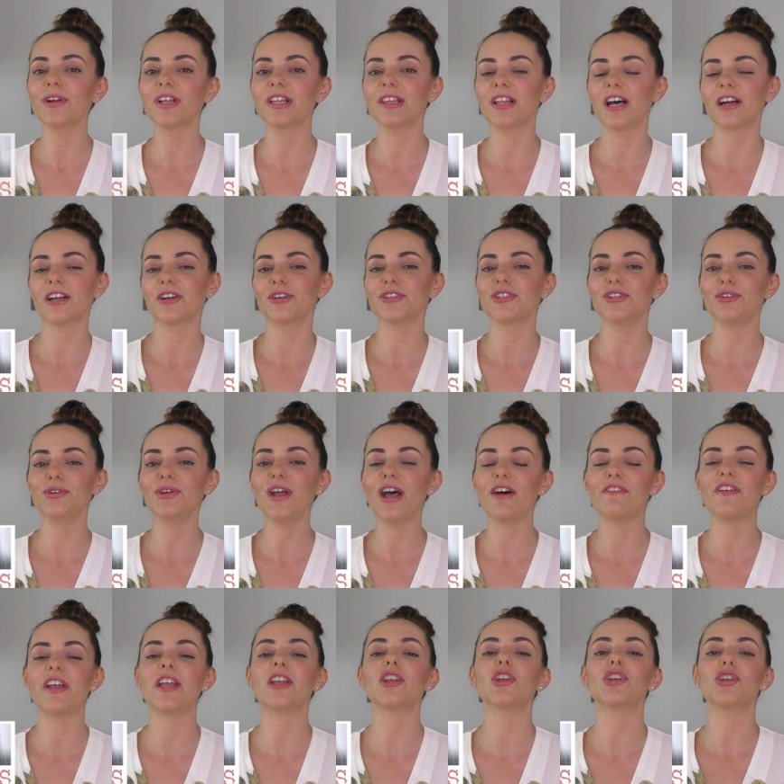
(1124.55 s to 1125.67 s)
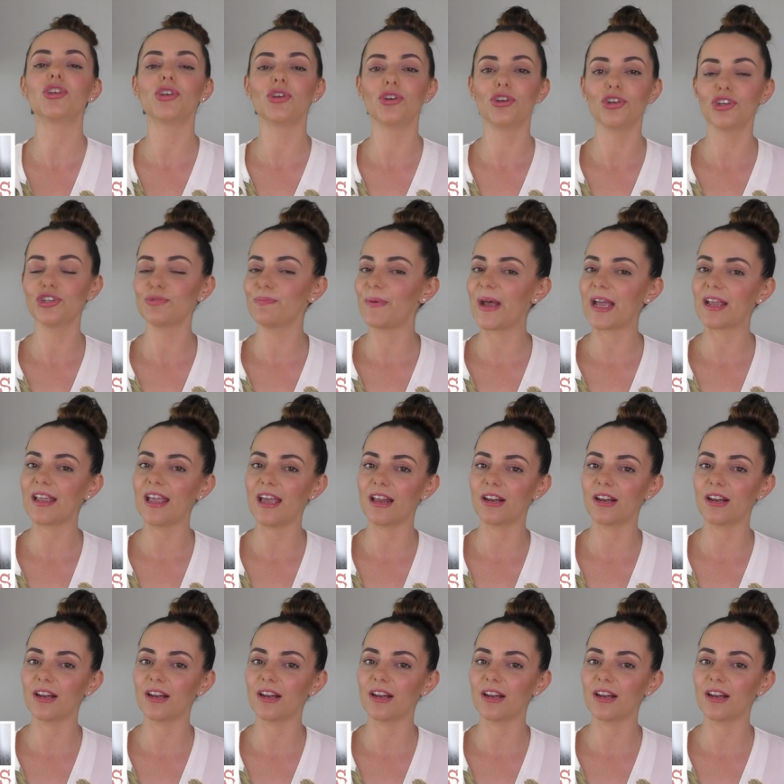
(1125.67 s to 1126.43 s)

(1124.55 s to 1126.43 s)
in luck because you have a huge back